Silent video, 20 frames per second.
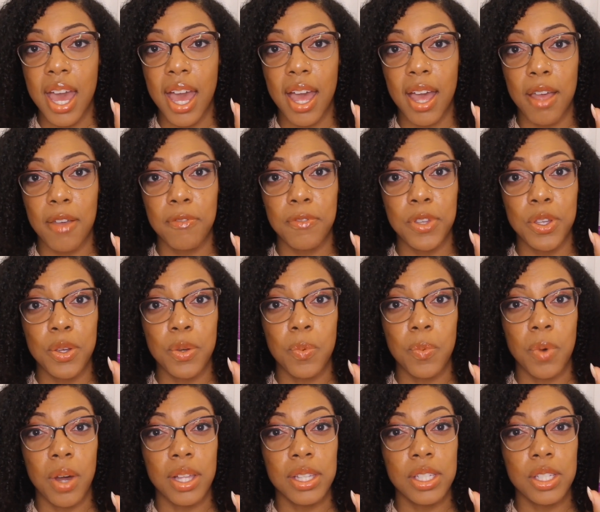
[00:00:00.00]
If you
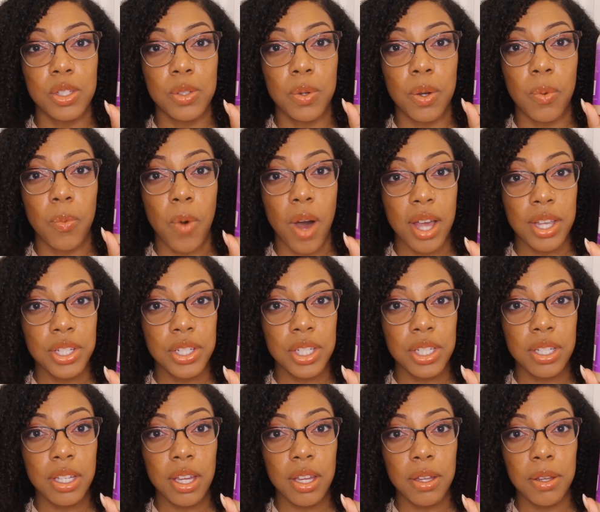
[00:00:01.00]
want to do a wash
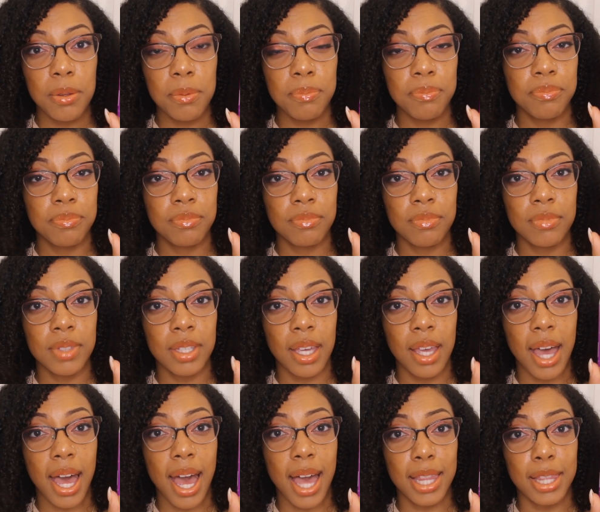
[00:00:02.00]
and go,
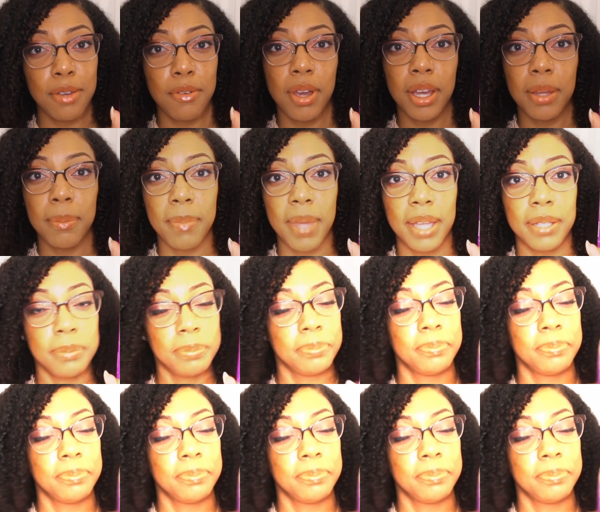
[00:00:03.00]
highly recommend.